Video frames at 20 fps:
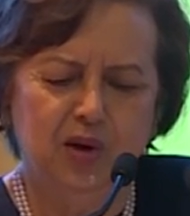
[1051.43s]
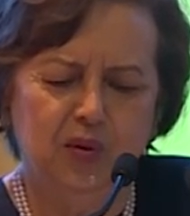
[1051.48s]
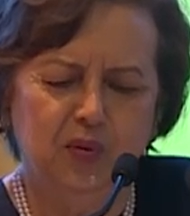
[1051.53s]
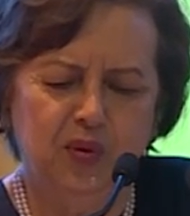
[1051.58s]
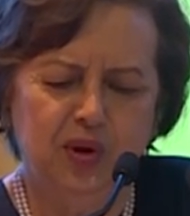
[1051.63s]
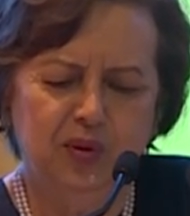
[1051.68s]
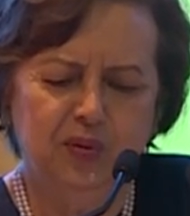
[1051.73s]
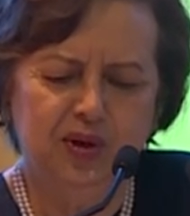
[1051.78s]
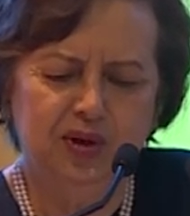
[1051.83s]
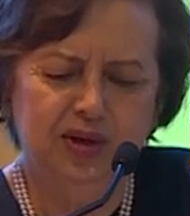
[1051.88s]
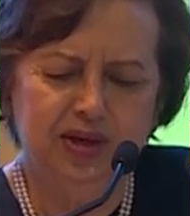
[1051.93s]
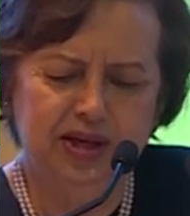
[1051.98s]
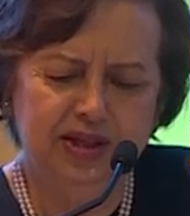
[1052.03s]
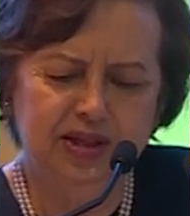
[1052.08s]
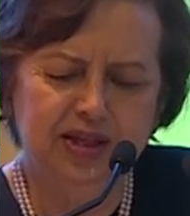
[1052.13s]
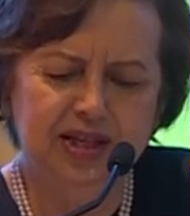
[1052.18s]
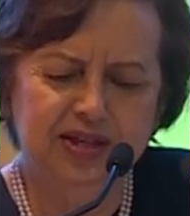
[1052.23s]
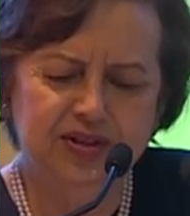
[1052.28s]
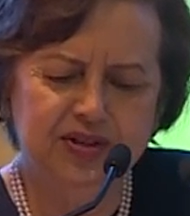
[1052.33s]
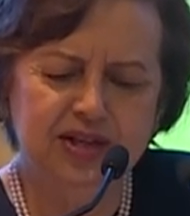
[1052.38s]
we will
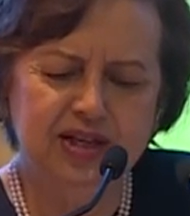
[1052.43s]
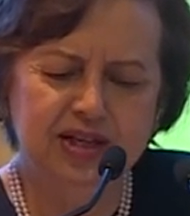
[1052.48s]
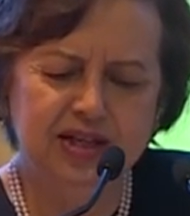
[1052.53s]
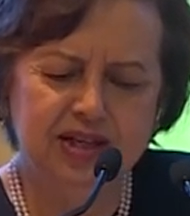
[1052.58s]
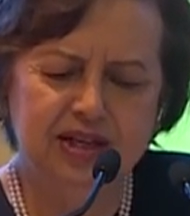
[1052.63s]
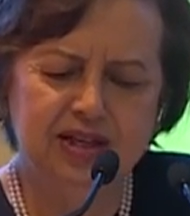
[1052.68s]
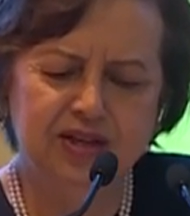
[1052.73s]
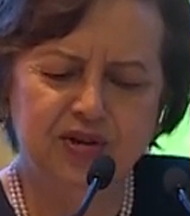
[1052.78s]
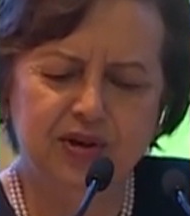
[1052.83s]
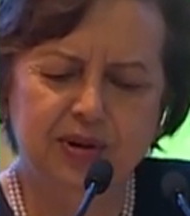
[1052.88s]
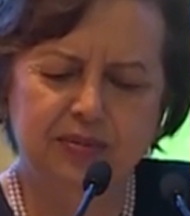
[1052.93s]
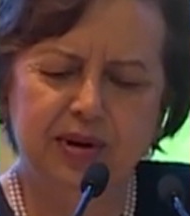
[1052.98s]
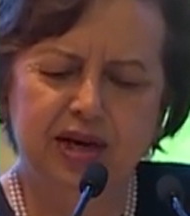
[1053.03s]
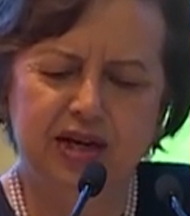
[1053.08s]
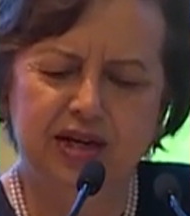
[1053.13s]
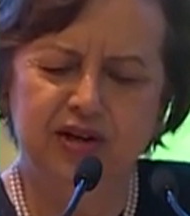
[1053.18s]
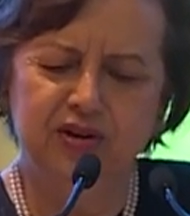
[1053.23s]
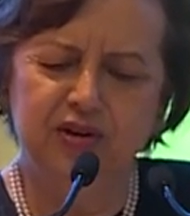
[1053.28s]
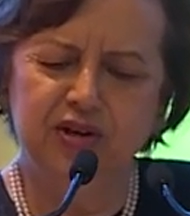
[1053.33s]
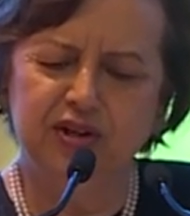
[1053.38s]

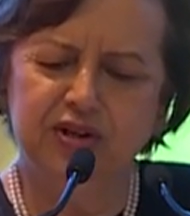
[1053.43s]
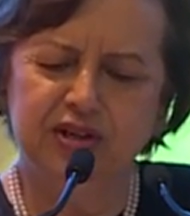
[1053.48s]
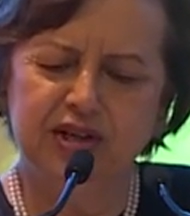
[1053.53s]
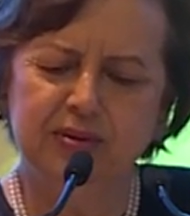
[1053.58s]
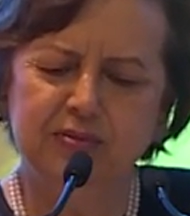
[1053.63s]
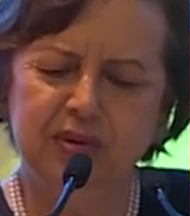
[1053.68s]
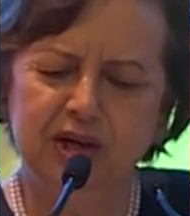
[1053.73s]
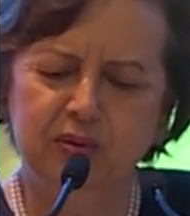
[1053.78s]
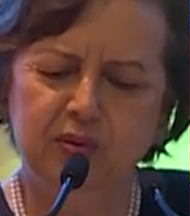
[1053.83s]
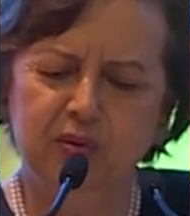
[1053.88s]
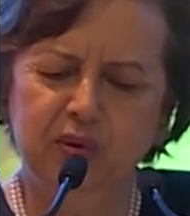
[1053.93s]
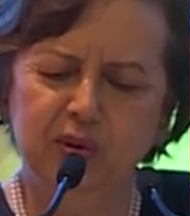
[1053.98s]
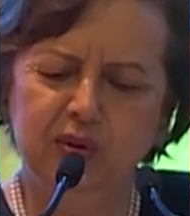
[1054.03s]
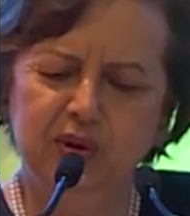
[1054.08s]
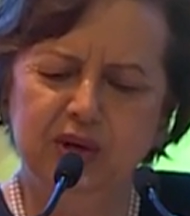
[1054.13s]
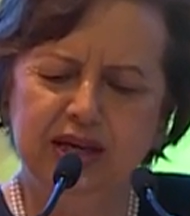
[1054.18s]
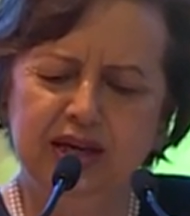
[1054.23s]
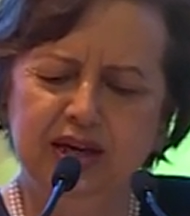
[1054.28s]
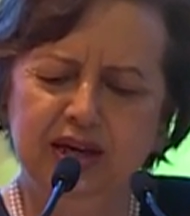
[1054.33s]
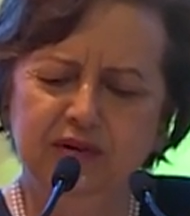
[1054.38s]

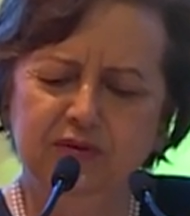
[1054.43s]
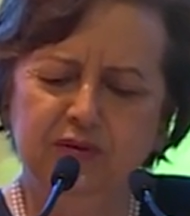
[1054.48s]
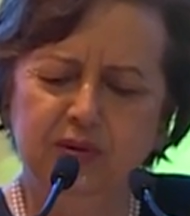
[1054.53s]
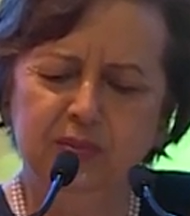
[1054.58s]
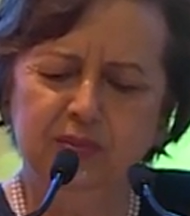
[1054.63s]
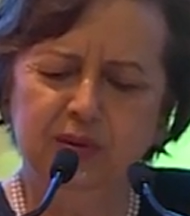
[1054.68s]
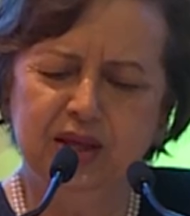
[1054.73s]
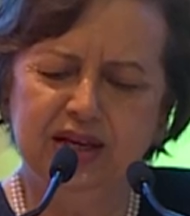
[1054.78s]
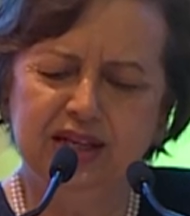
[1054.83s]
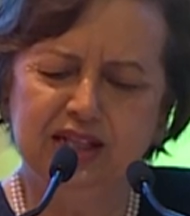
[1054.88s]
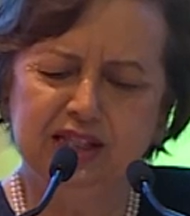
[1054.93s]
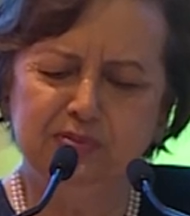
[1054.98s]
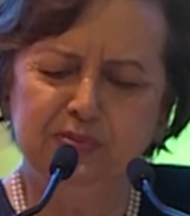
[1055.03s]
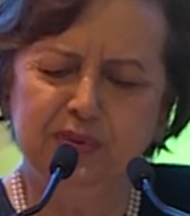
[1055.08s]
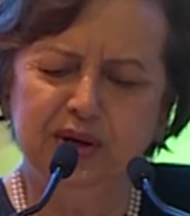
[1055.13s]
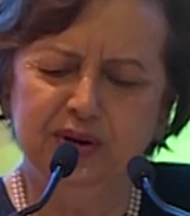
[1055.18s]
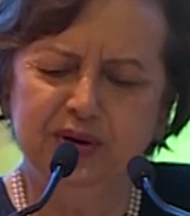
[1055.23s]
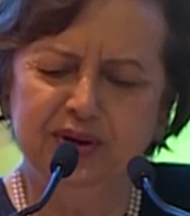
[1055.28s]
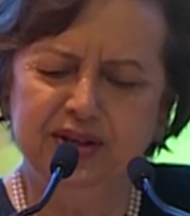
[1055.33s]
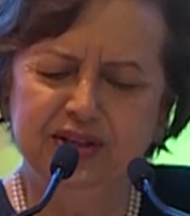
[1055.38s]
hear from the
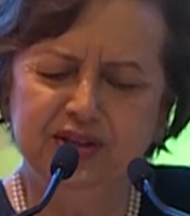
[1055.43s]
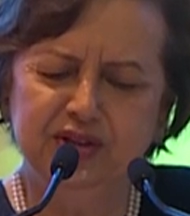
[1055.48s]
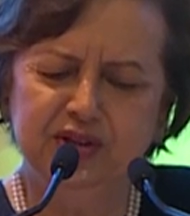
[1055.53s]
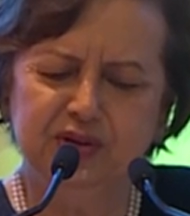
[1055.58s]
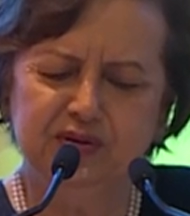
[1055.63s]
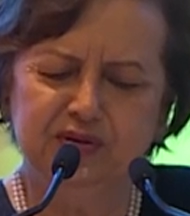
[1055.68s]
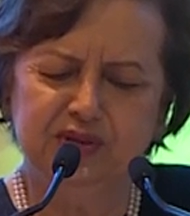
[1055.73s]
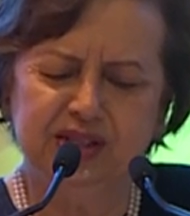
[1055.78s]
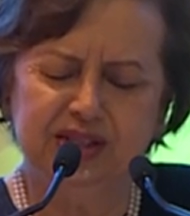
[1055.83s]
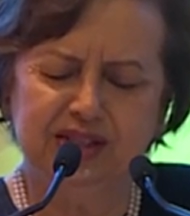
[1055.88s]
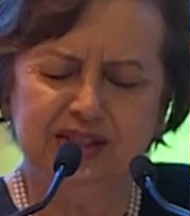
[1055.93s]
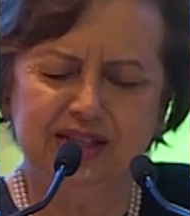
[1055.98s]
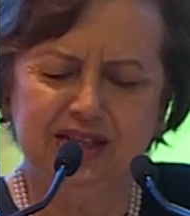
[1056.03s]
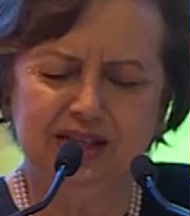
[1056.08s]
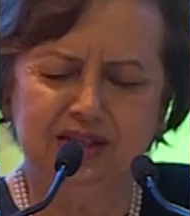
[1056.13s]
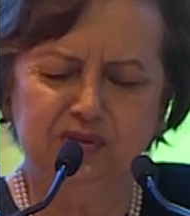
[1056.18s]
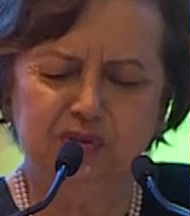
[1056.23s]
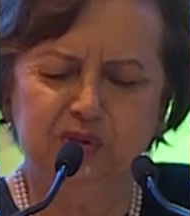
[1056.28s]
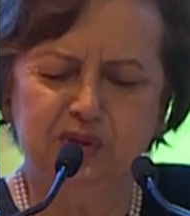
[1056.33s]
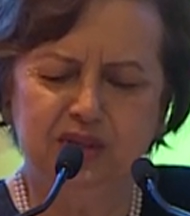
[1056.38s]
experience of
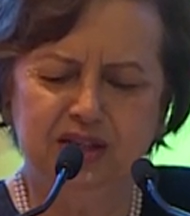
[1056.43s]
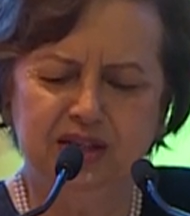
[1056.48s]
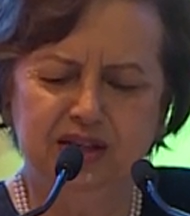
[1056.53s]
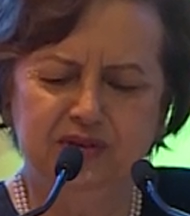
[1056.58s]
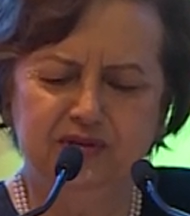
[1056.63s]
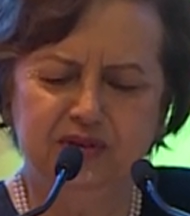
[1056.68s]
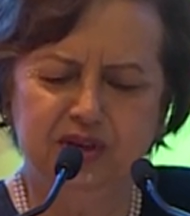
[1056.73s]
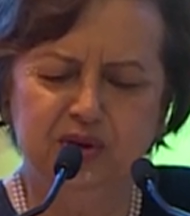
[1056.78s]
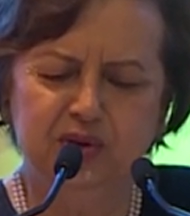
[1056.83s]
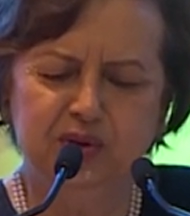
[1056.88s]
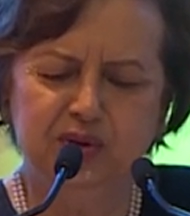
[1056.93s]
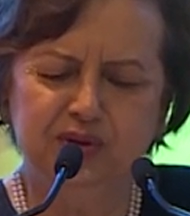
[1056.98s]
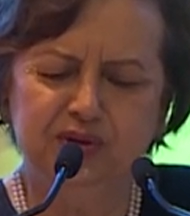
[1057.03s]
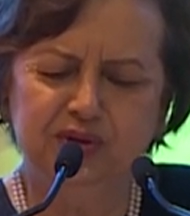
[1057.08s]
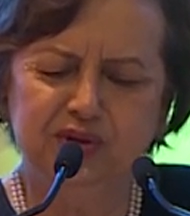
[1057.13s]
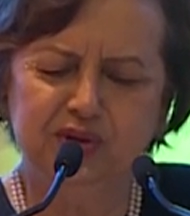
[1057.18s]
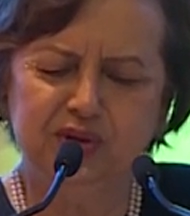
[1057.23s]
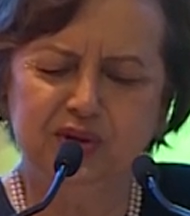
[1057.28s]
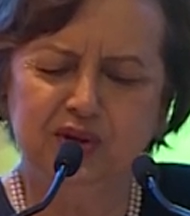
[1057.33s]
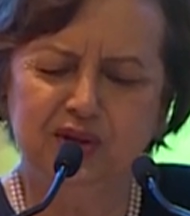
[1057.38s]
successful
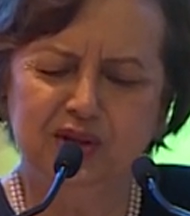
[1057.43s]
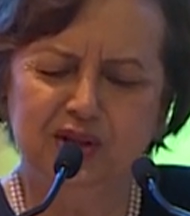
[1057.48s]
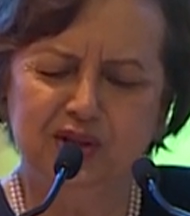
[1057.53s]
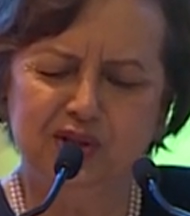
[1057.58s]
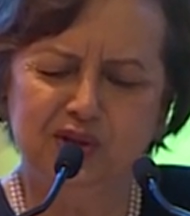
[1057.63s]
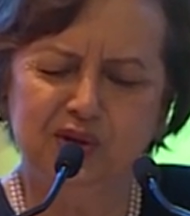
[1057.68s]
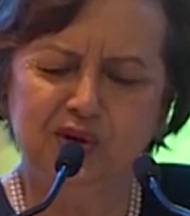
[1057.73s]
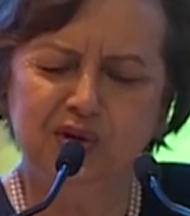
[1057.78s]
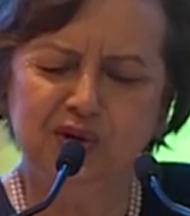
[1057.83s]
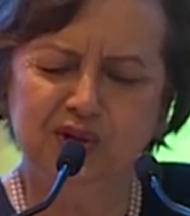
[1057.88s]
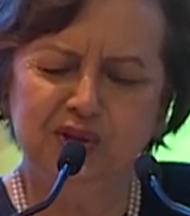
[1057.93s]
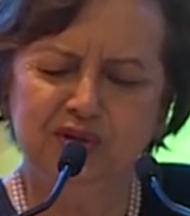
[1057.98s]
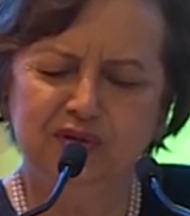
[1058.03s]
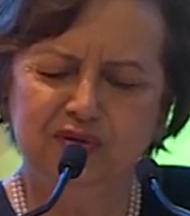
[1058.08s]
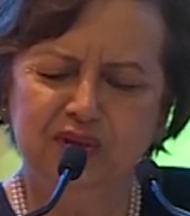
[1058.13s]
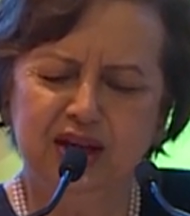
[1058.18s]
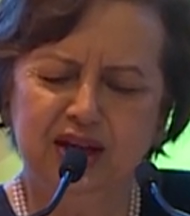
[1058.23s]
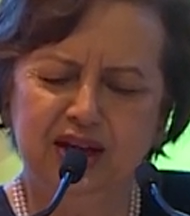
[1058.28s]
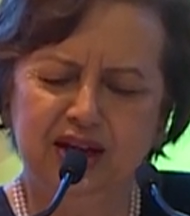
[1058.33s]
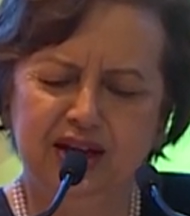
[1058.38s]
individuals on the source
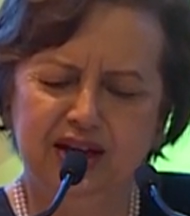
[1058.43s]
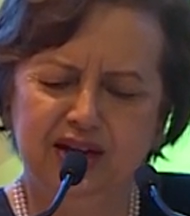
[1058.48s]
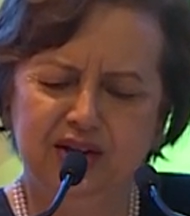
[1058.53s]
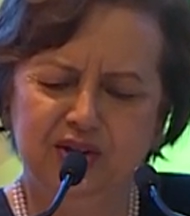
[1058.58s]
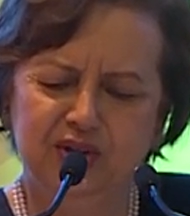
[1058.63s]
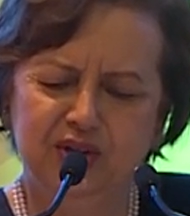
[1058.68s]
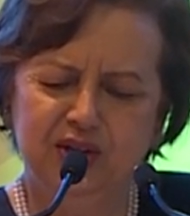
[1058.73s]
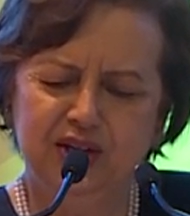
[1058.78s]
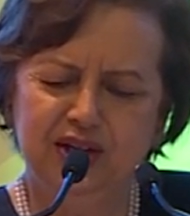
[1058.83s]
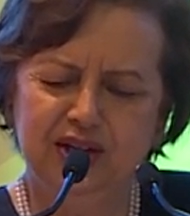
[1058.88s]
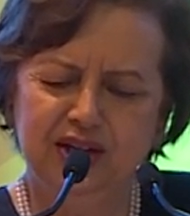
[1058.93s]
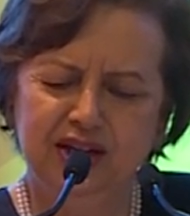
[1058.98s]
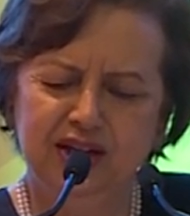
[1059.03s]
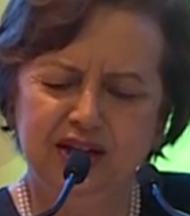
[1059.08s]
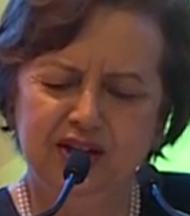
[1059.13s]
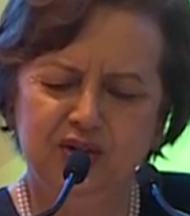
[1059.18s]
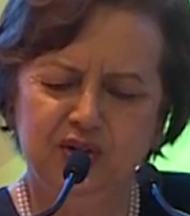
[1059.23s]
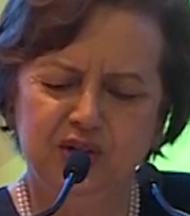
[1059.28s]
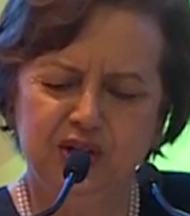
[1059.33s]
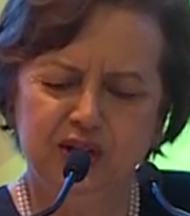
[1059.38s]
of their energy
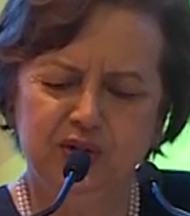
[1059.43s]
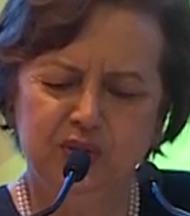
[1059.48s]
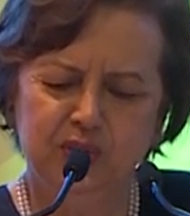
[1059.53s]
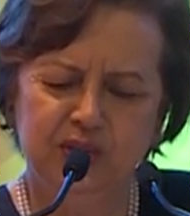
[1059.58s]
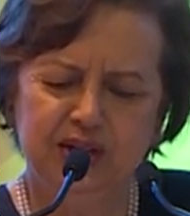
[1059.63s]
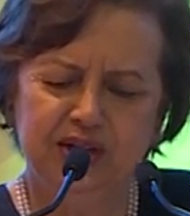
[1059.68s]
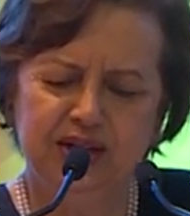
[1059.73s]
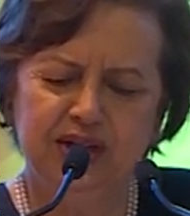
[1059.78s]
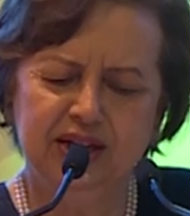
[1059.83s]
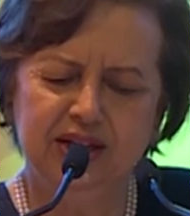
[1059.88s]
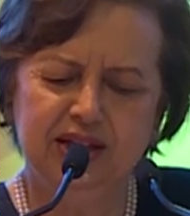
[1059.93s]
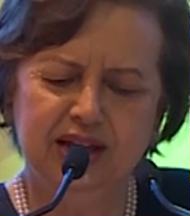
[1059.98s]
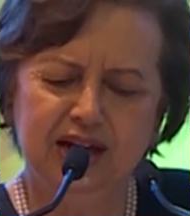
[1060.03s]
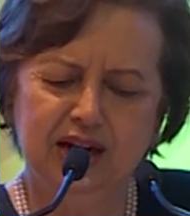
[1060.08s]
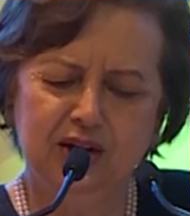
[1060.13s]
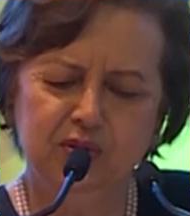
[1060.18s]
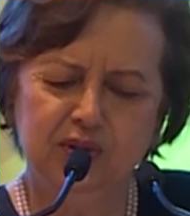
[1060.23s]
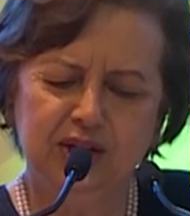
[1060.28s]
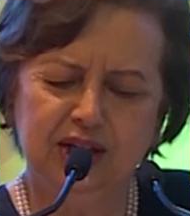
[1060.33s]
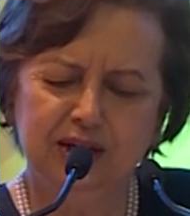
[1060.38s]
in generating the
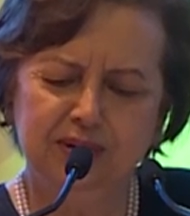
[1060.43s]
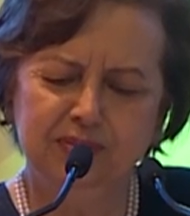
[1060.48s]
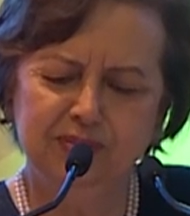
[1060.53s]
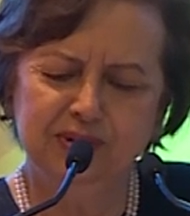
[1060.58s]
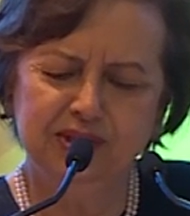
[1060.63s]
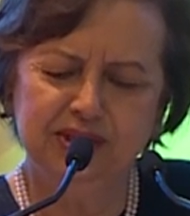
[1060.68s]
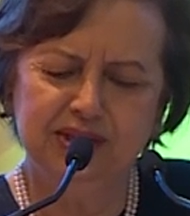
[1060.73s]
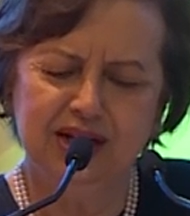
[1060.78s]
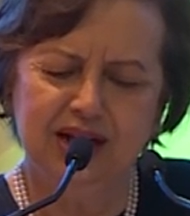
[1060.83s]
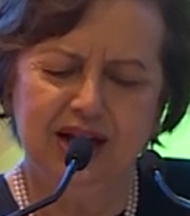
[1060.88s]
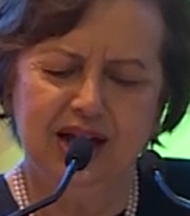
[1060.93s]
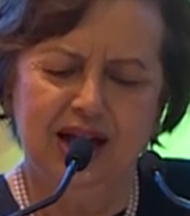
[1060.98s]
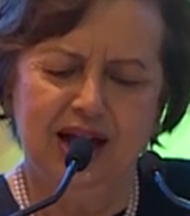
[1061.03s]
outcomes